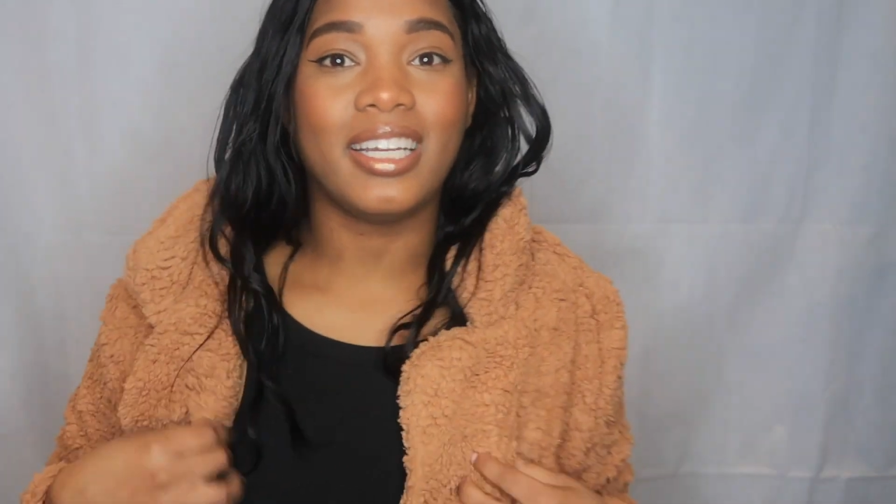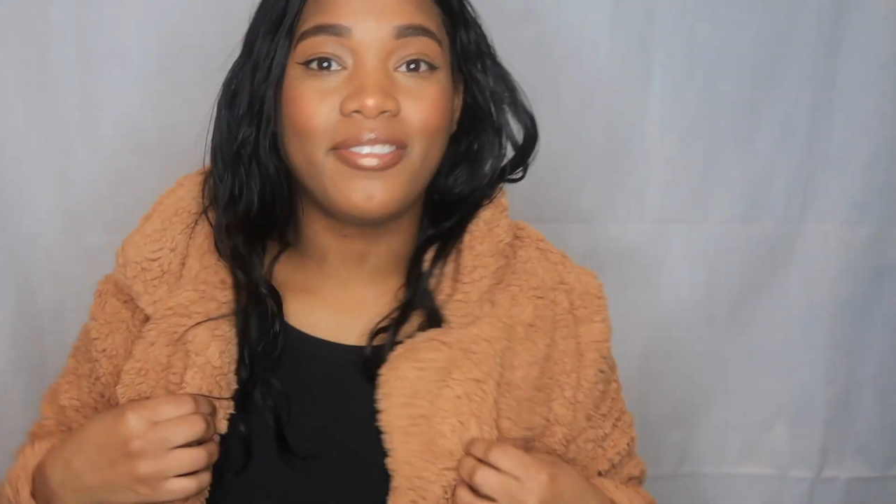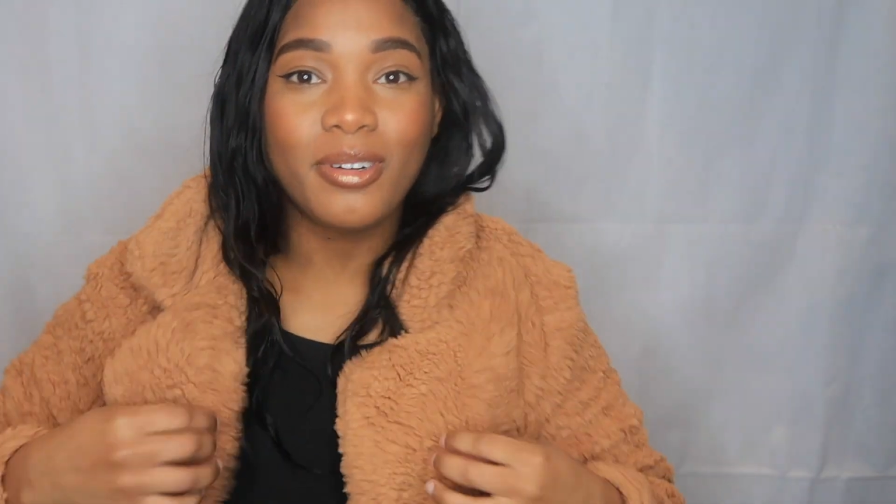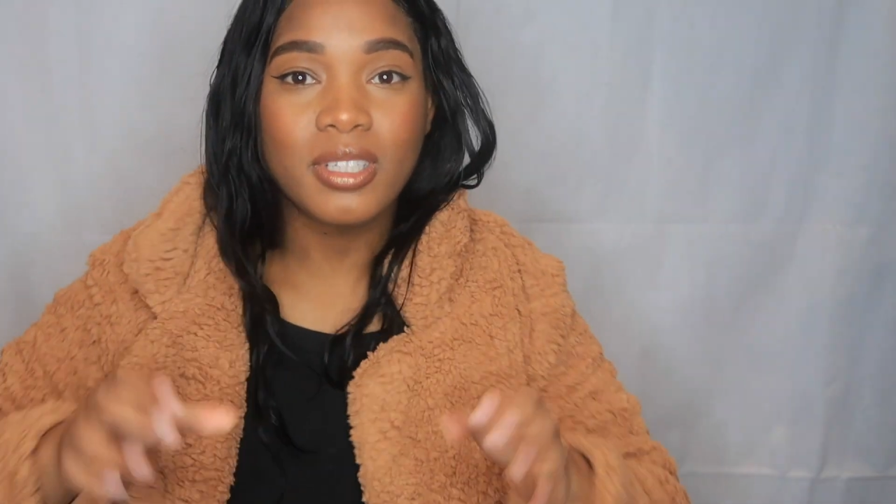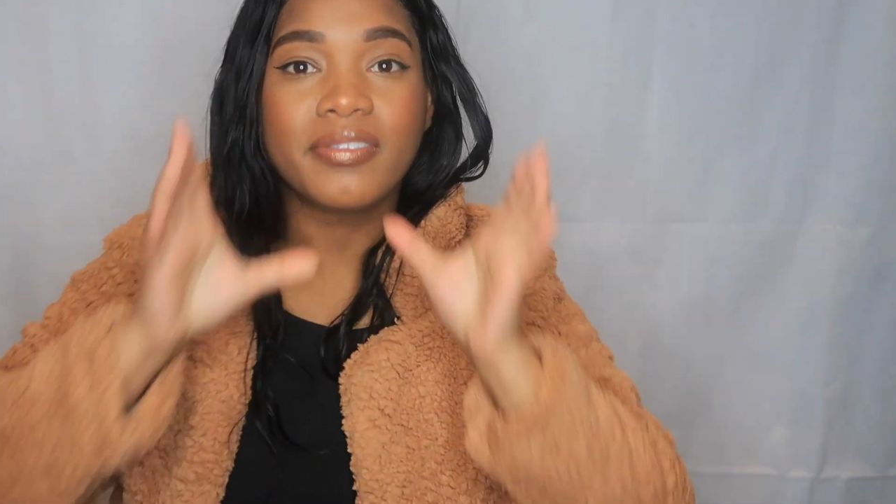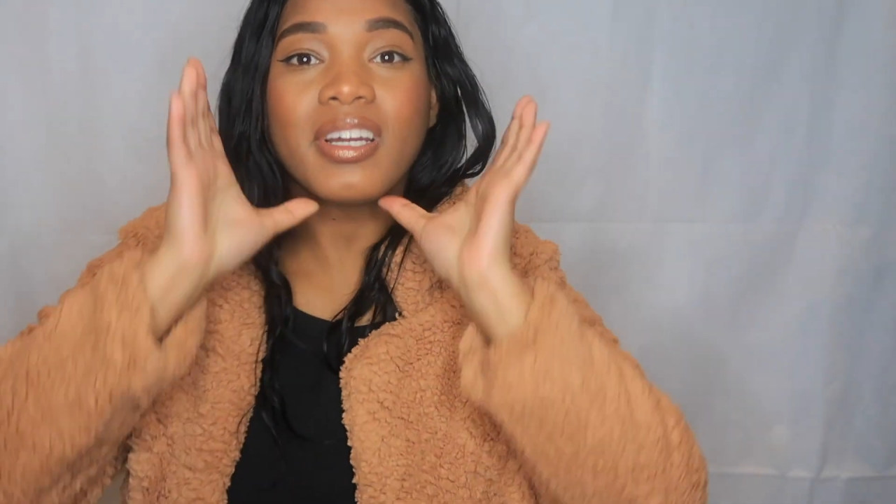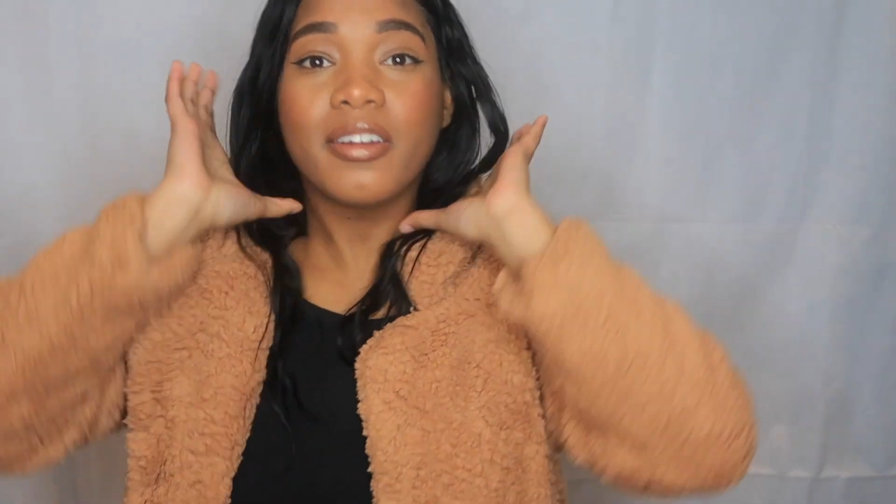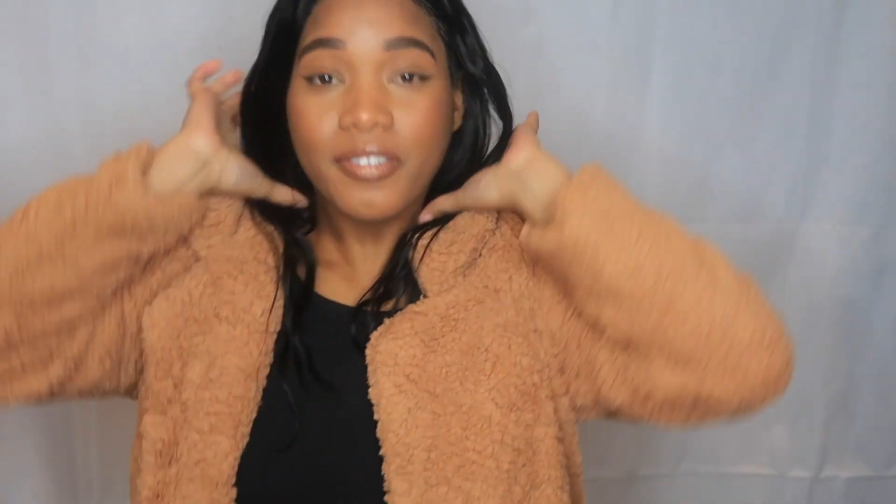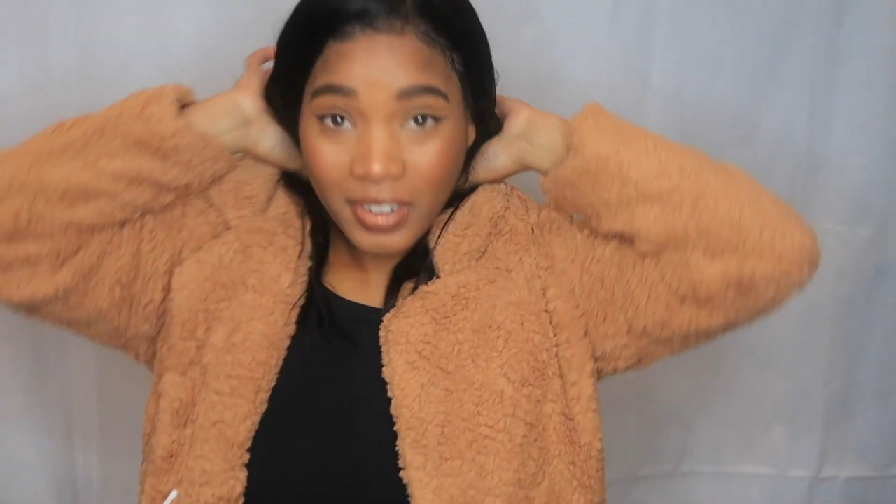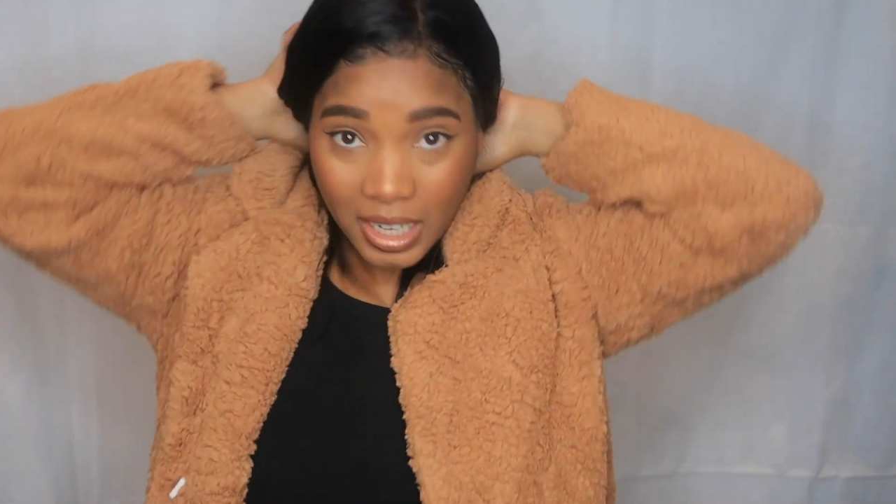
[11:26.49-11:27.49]
it feels
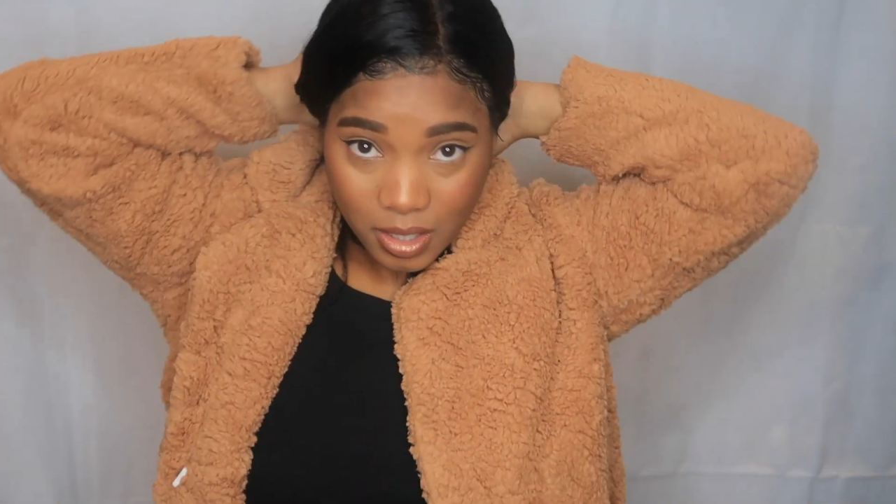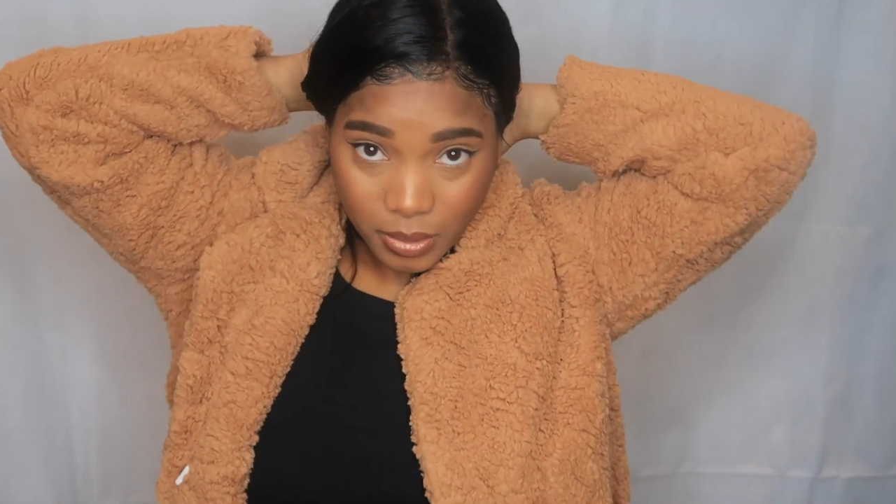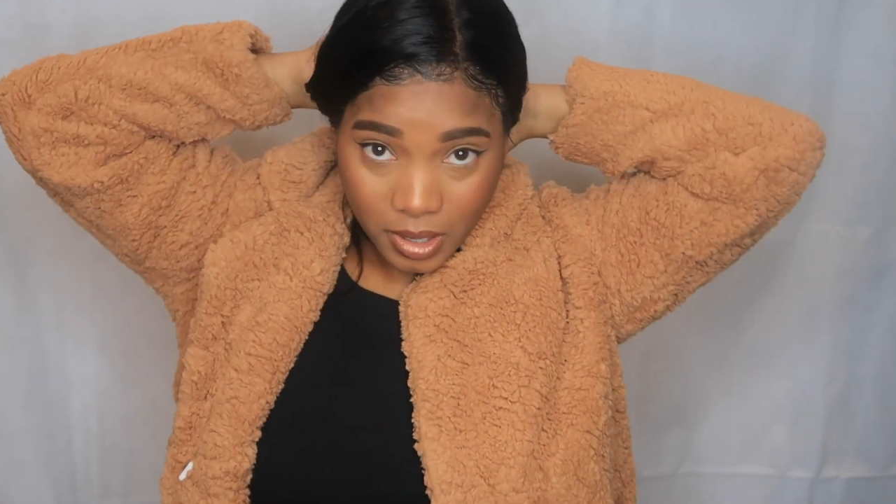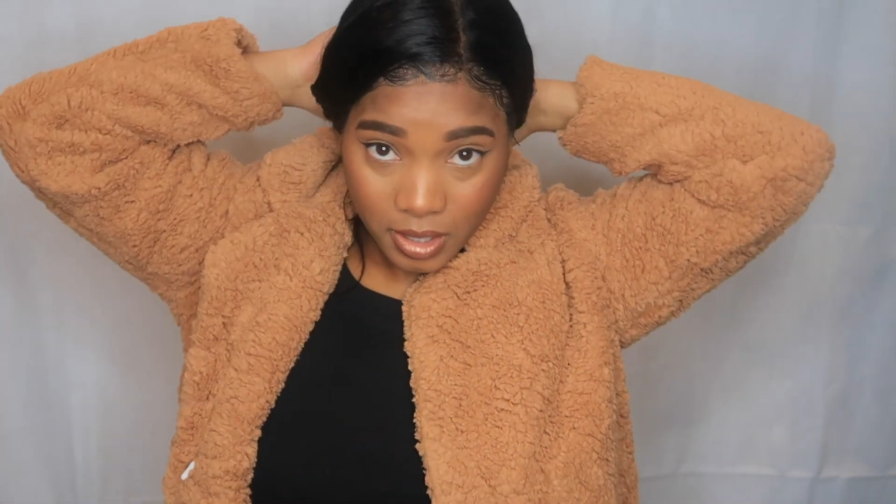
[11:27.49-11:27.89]
very fitted as well.